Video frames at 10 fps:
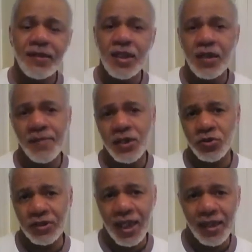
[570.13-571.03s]
think about
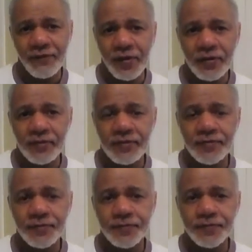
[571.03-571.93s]
your life.
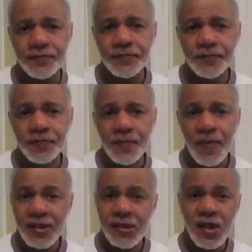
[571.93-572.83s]

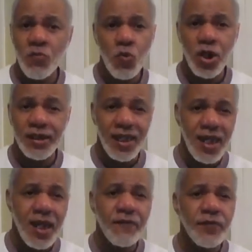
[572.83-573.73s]
Someone
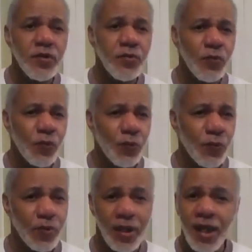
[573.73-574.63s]

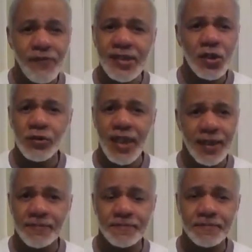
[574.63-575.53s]
every single
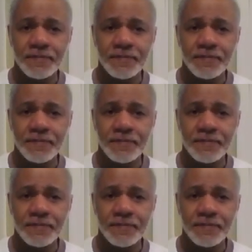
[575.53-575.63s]
day